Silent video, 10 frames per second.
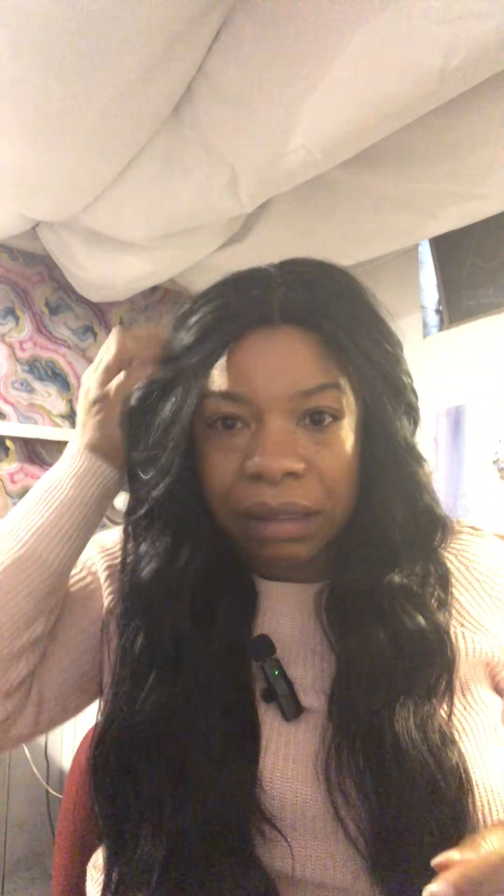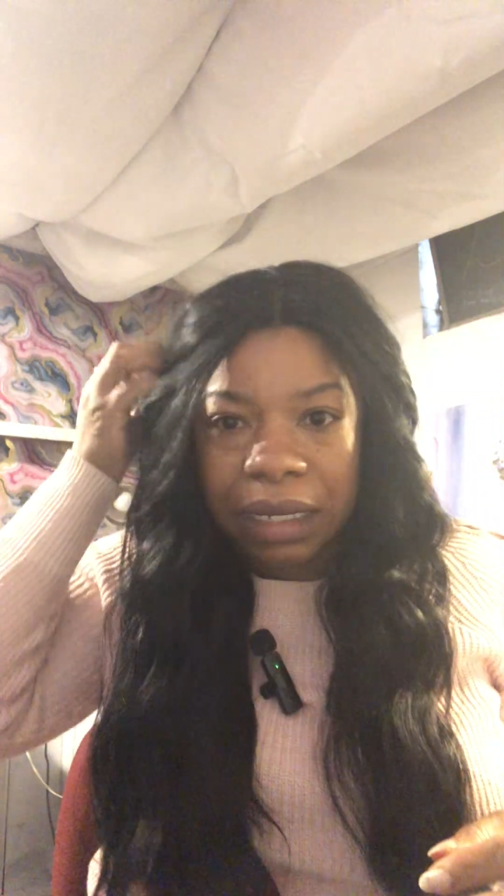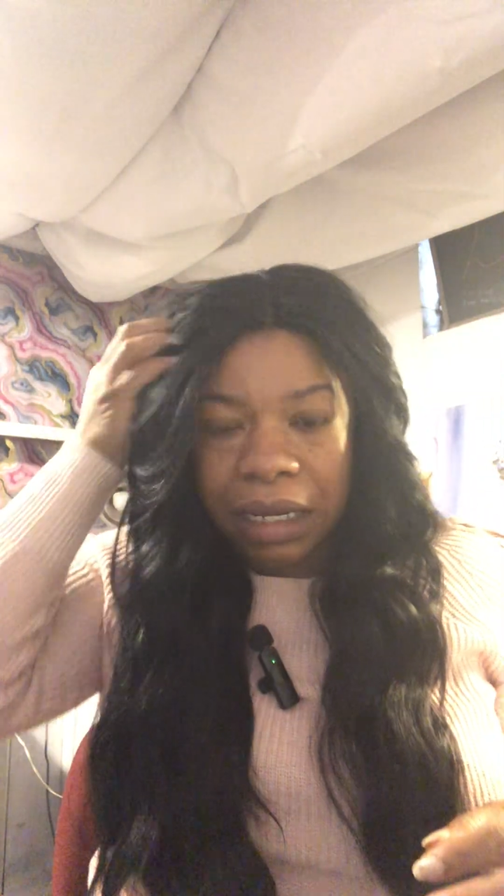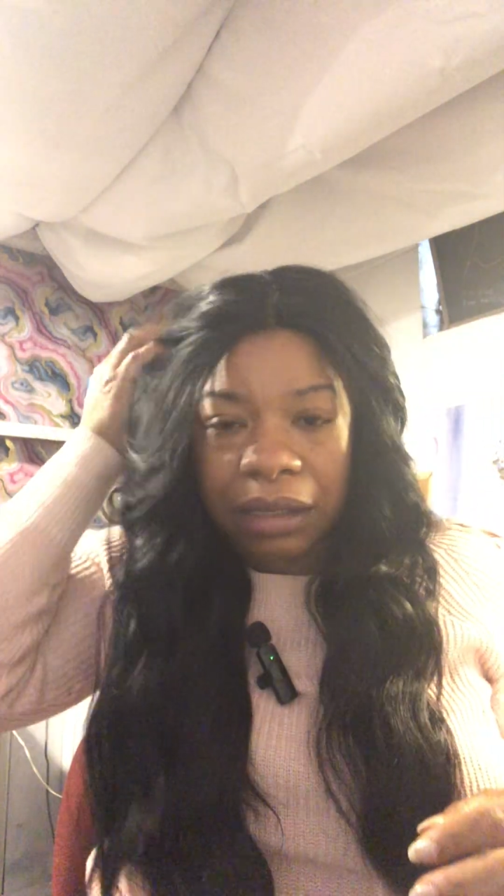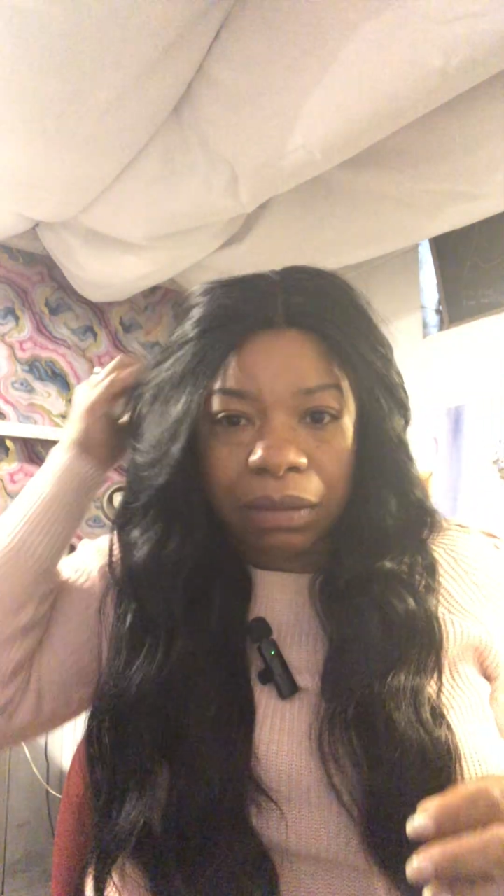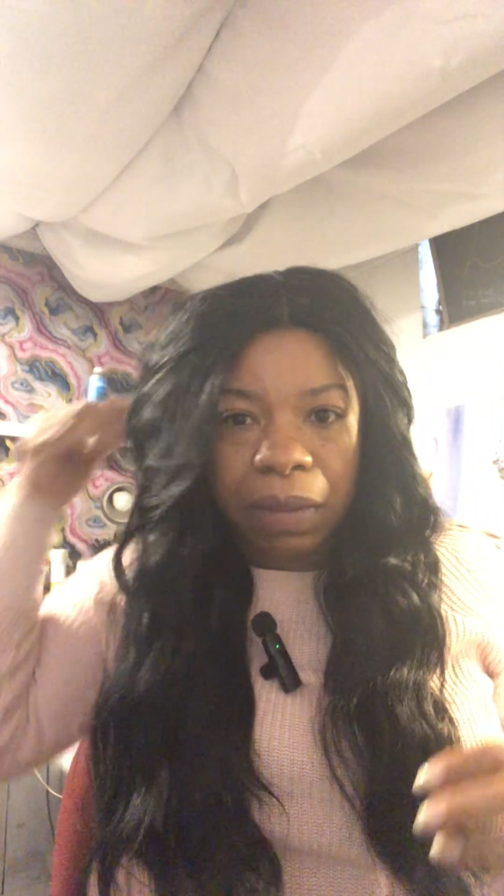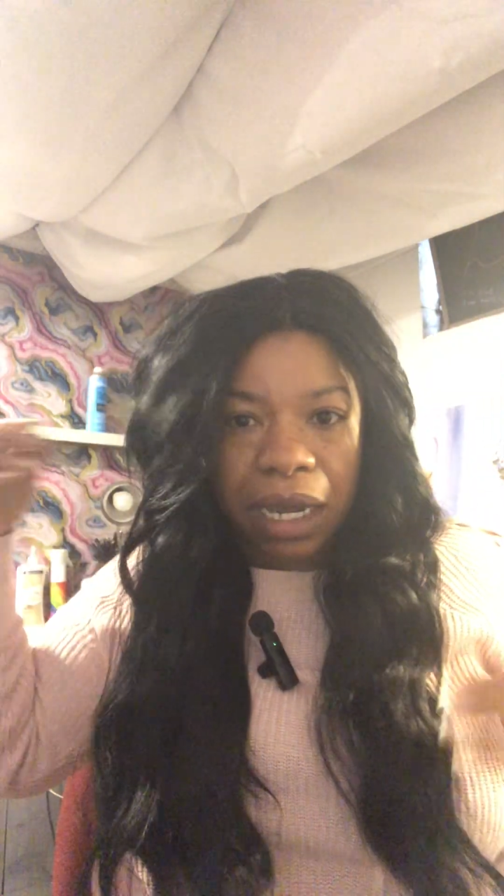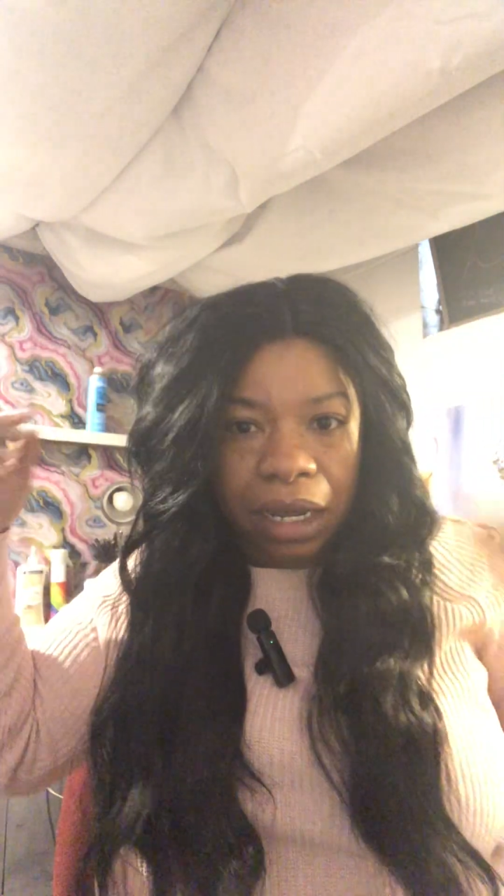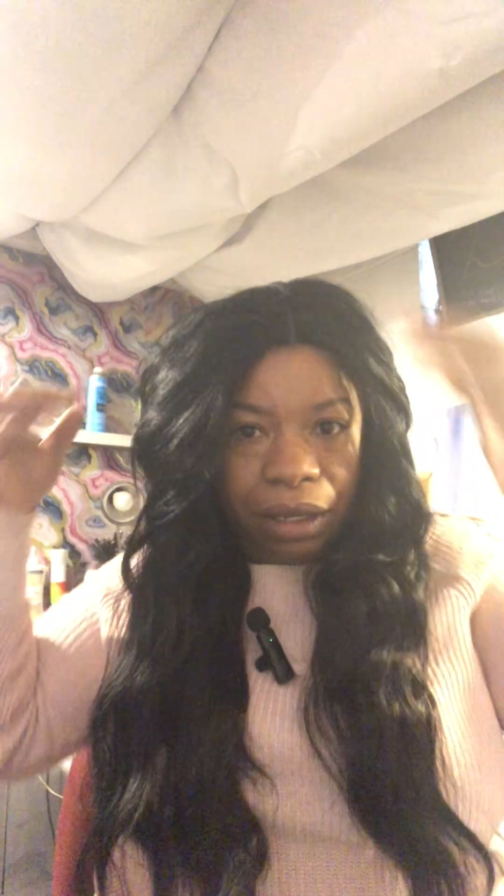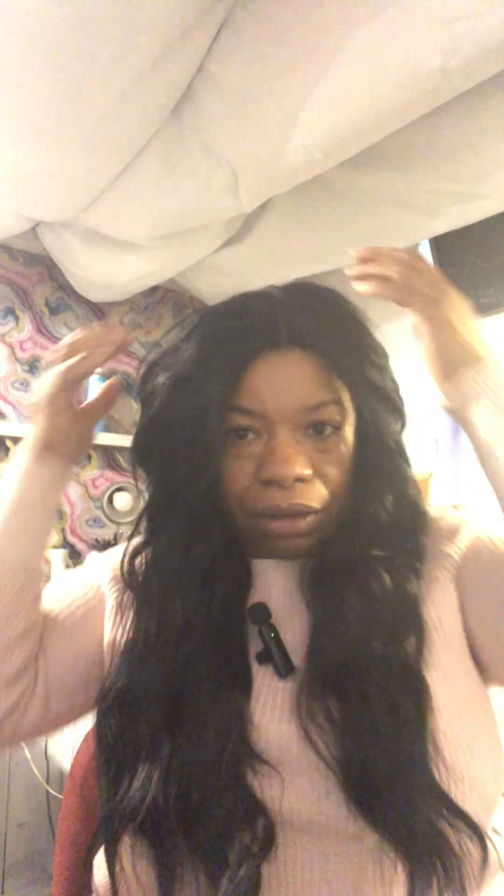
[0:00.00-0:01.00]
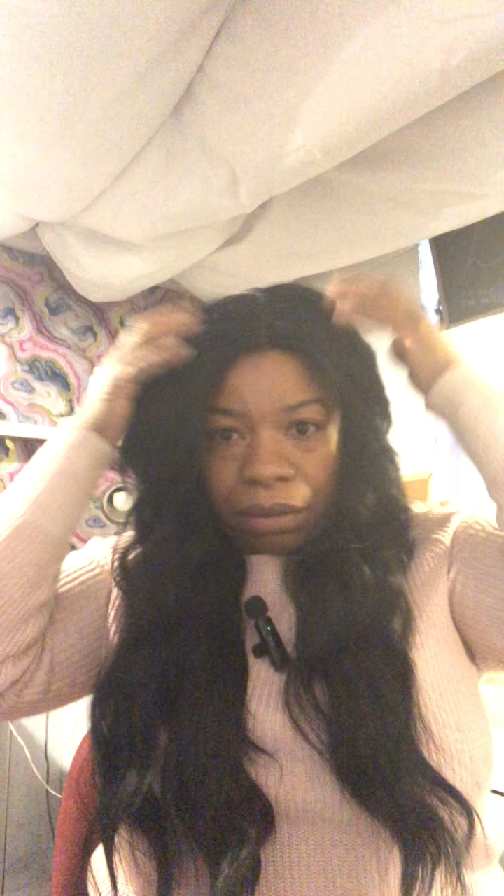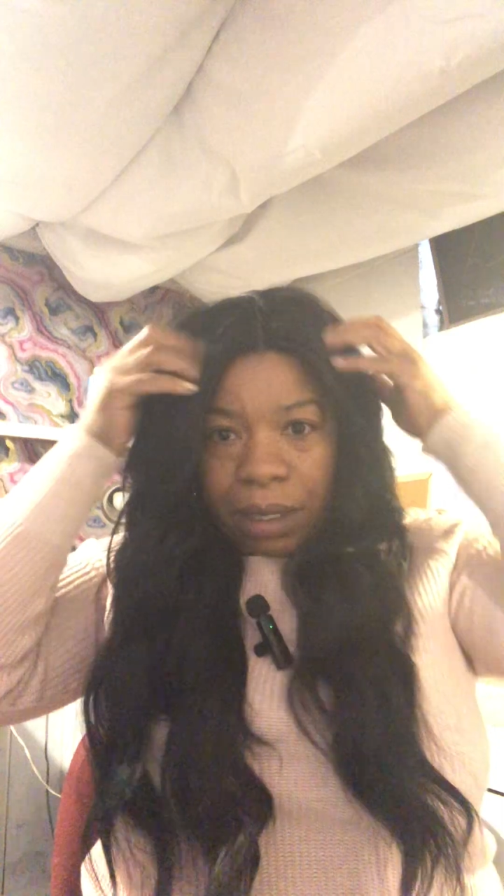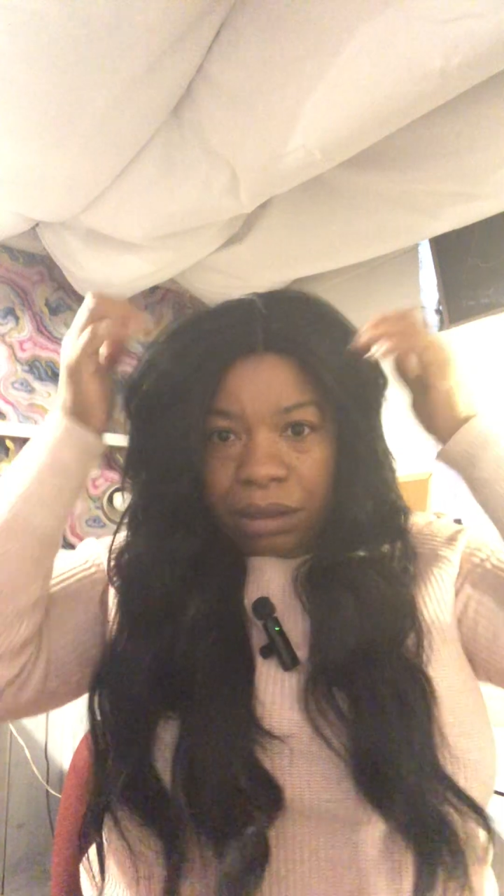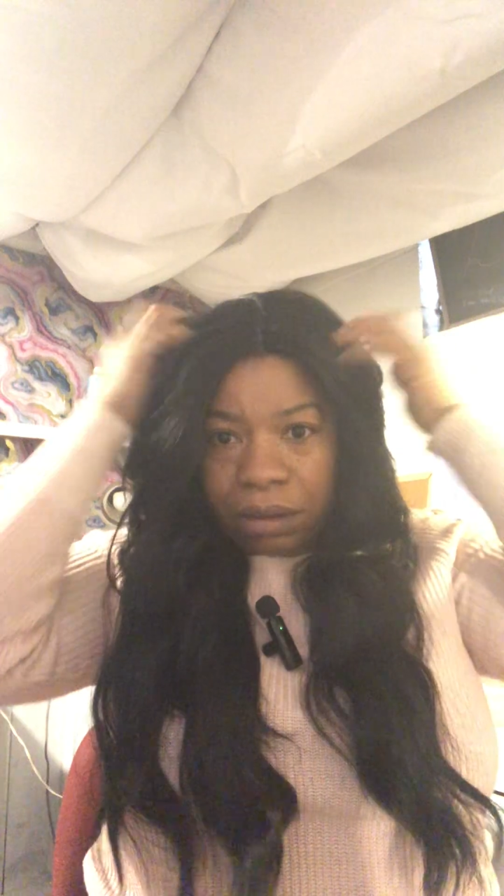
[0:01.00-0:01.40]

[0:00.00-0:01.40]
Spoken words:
looks better.